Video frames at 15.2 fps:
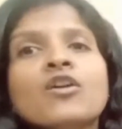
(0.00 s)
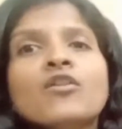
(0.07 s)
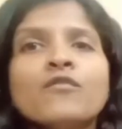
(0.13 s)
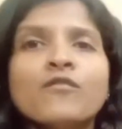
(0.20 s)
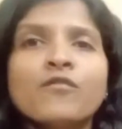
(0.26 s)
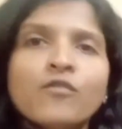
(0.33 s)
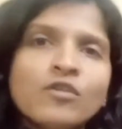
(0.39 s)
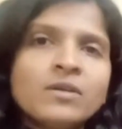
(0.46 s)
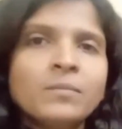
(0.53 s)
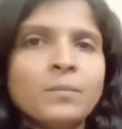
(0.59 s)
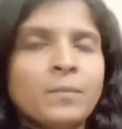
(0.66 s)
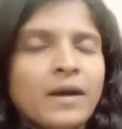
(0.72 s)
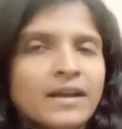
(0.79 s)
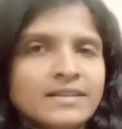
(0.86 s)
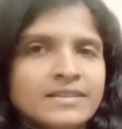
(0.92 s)
food
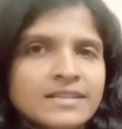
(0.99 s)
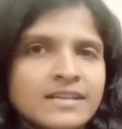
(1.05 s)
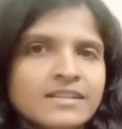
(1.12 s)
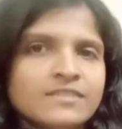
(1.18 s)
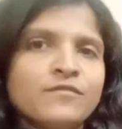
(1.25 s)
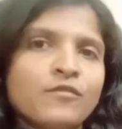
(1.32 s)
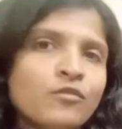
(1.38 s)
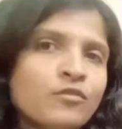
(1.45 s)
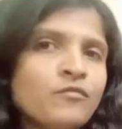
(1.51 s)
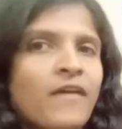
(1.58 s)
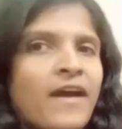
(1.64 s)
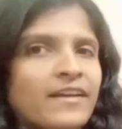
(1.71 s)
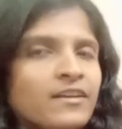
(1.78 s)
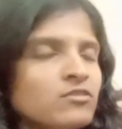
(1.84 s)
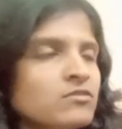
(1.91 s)
particle, food
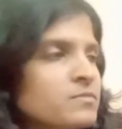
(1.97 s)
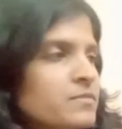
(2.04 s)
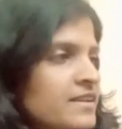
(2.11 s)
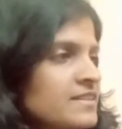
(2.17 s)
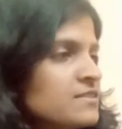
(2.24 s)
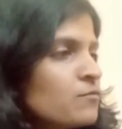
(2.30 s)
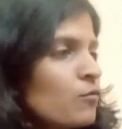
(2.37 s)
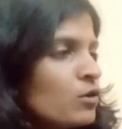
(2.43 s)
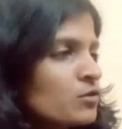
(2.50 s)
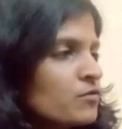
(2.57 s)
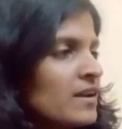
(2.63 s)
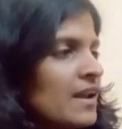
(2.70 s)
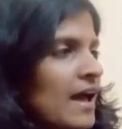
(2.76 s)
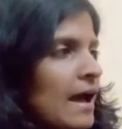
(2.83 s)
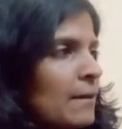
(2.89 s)
vacuole means what
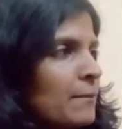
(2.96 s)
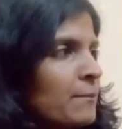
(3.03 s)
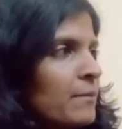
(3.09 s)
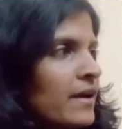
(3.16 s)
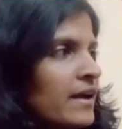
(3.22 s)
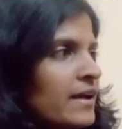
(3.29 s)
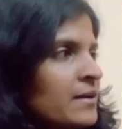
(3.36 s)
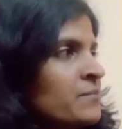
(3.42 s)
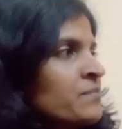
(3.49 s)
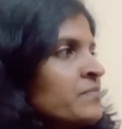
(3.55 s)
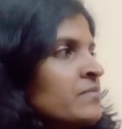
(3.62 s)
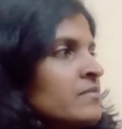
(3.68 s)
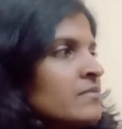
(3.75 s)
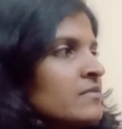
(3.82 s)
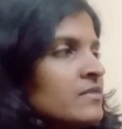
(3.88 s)
will happen?
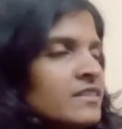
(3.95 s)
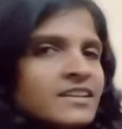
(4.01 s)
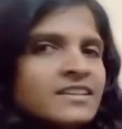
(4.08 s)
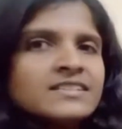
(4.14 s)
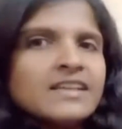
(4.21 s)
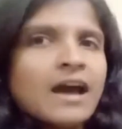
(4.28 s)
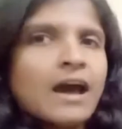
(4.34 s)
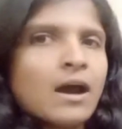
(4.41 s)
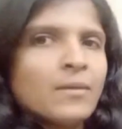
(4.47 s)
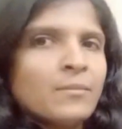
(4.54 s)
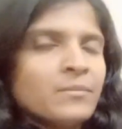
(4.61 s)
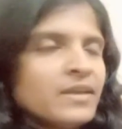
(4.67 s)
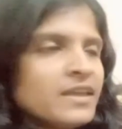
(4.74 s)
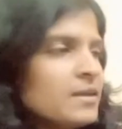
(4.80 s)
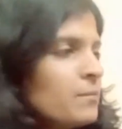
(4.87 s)
This
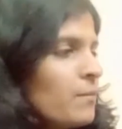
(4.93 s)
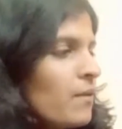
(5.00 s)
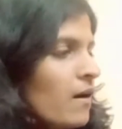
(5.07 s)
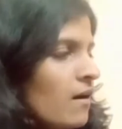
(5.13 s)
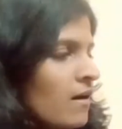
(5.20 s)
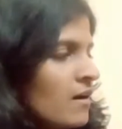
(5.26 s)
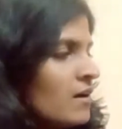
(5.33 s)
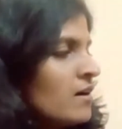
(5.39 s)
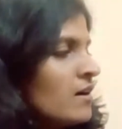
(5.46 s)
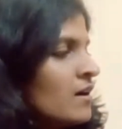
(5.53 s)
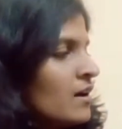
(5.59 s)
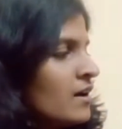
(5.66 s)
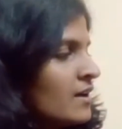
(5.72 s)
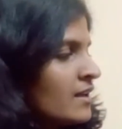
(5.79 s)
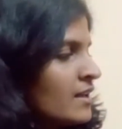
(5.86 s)
amoeba,
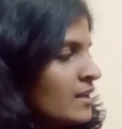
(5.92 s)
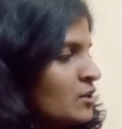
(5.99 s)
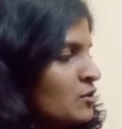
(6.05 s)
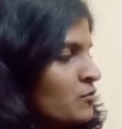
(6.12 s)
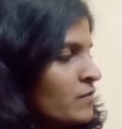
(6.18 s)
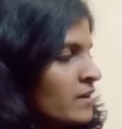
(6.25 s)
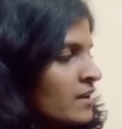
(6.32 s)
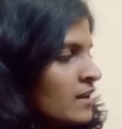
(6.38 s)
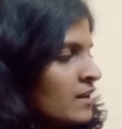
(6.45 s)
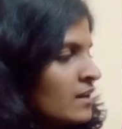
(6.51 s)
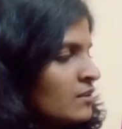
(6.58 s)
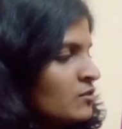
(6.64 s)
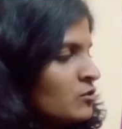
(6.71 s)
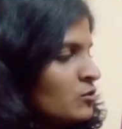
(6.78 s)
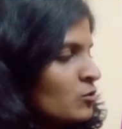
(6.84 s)
it
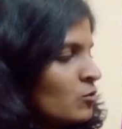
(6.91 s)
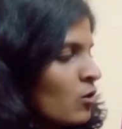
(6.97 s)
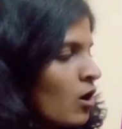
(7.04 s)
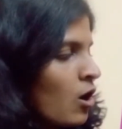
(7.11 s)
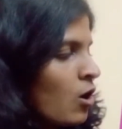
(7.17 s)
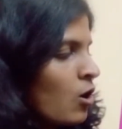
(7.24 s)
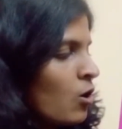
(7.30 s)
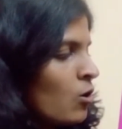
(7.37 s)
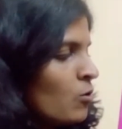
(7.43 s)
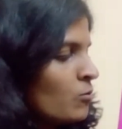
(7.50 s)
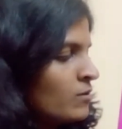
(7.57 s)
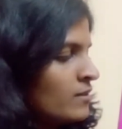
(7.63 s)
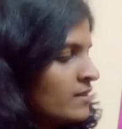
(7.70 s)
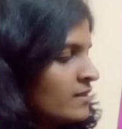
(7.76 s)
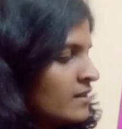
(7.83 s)
will
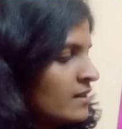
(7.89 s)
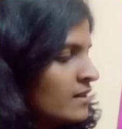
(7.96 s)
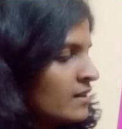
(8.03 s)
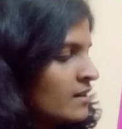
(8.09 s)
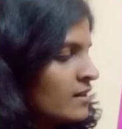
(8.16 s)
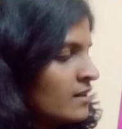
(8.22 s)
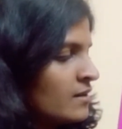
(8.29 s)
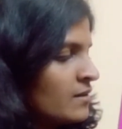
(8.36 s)
throughout the